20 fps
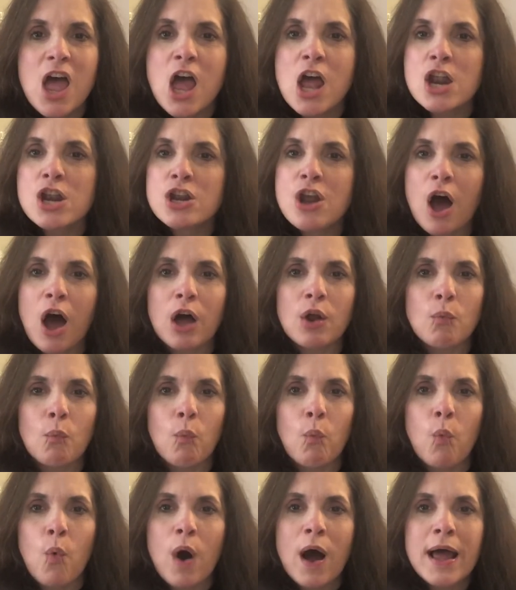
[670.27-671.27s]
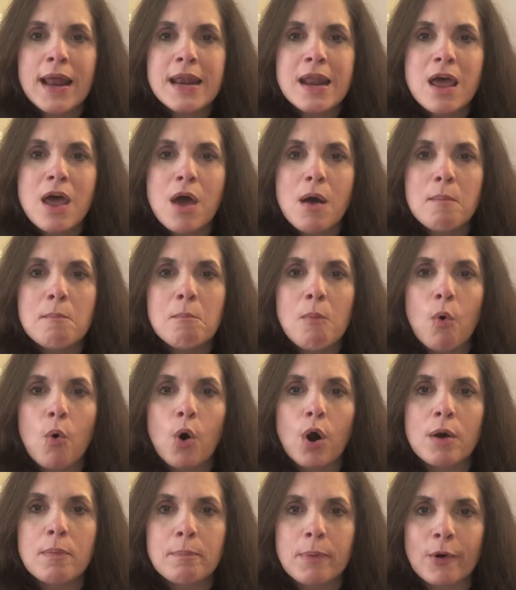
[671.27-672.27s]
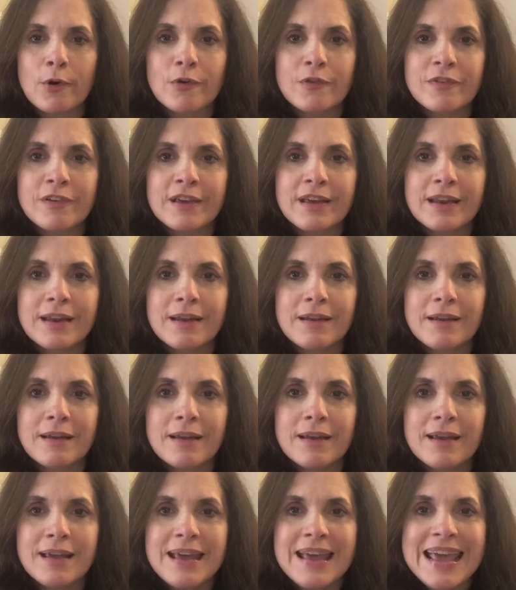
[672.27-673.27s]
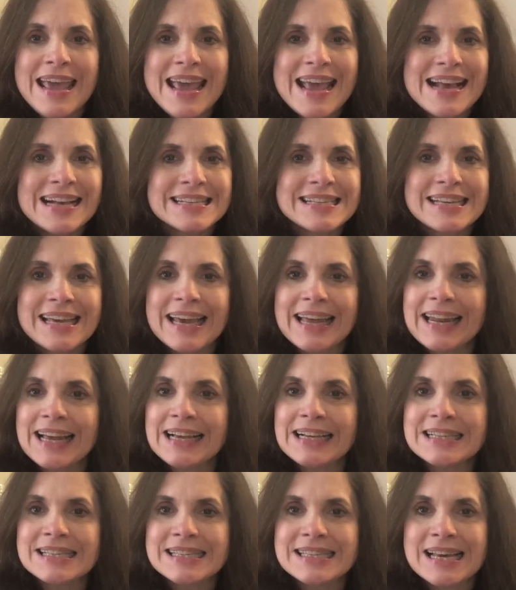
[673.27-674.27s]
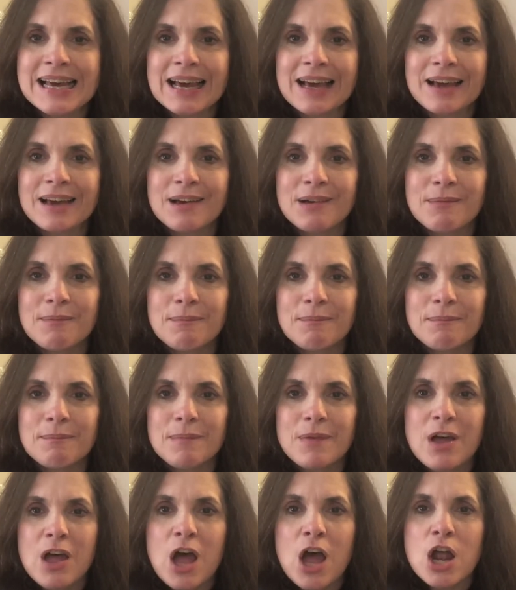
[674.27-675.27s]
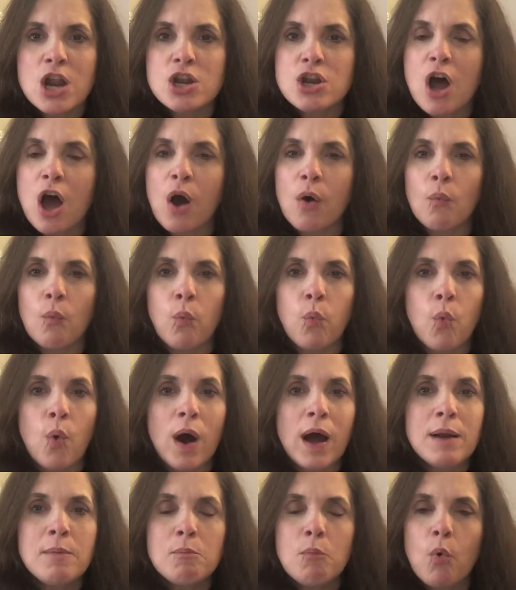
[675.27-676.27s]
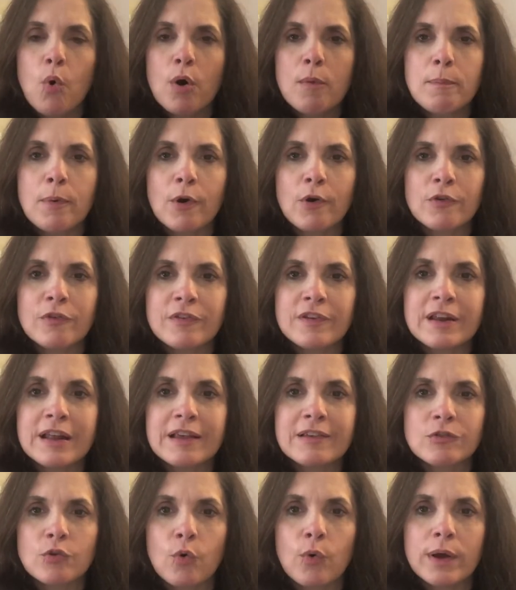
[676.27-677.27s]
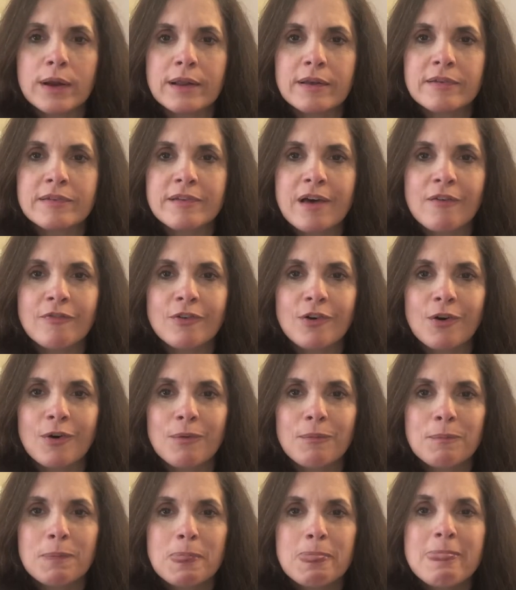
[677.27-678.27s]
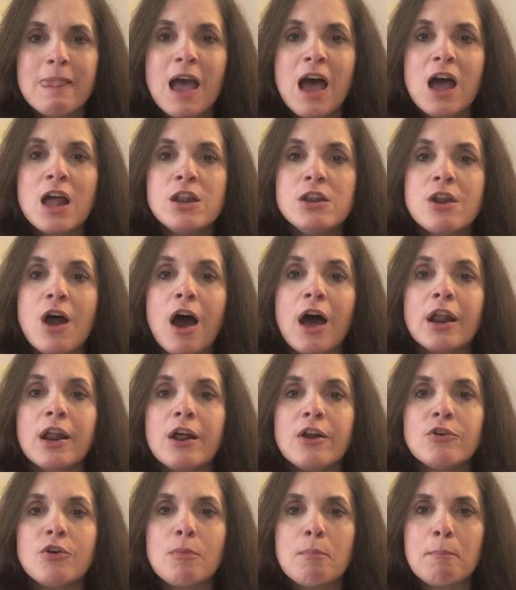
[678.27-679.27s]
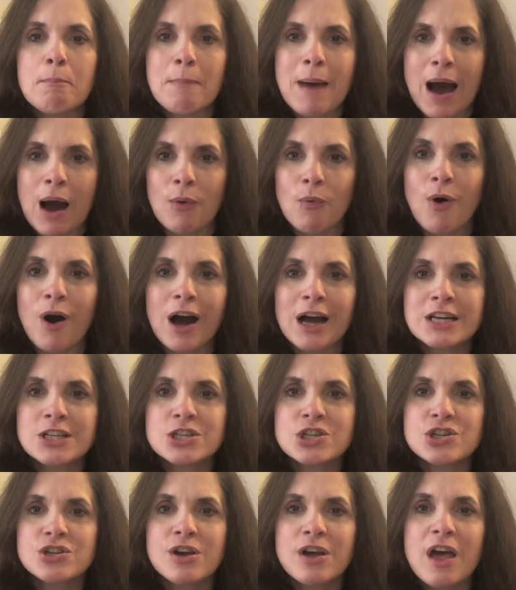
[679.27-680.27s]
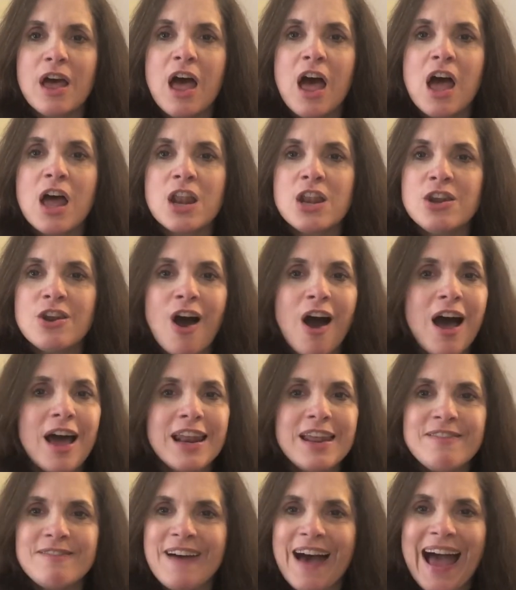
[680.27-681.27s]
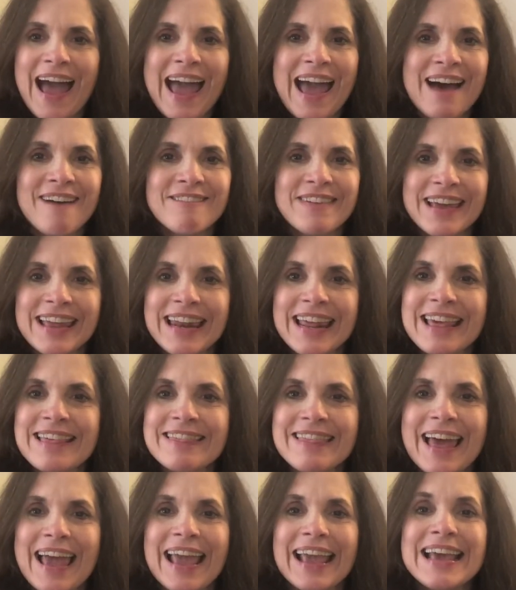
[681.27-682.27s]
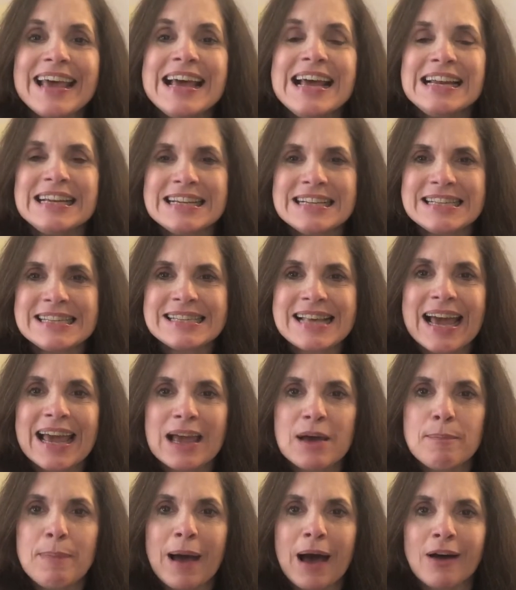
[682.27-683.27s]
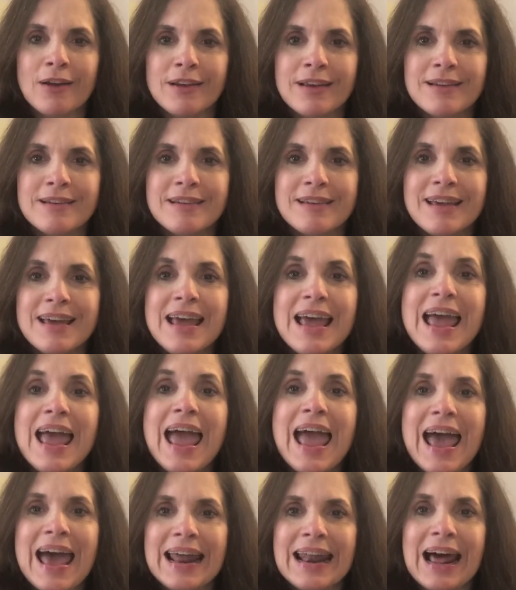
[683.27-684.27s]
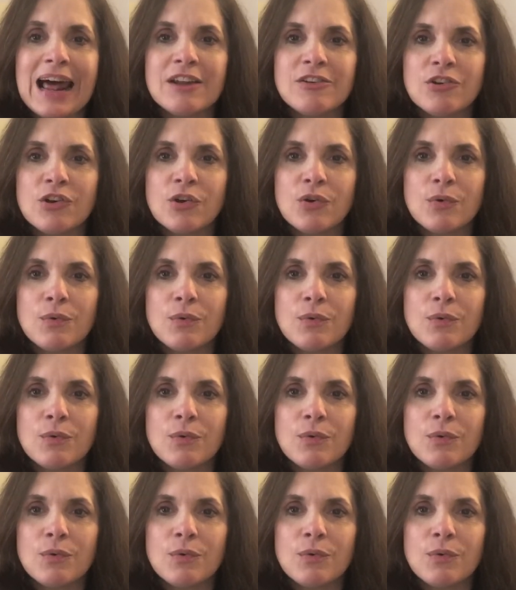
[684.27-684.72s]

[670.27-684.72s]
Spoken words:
Not one more person is getting sick. Not one more person is going to suffer. Not under my watch. Not if I have anything to say about it. And I do.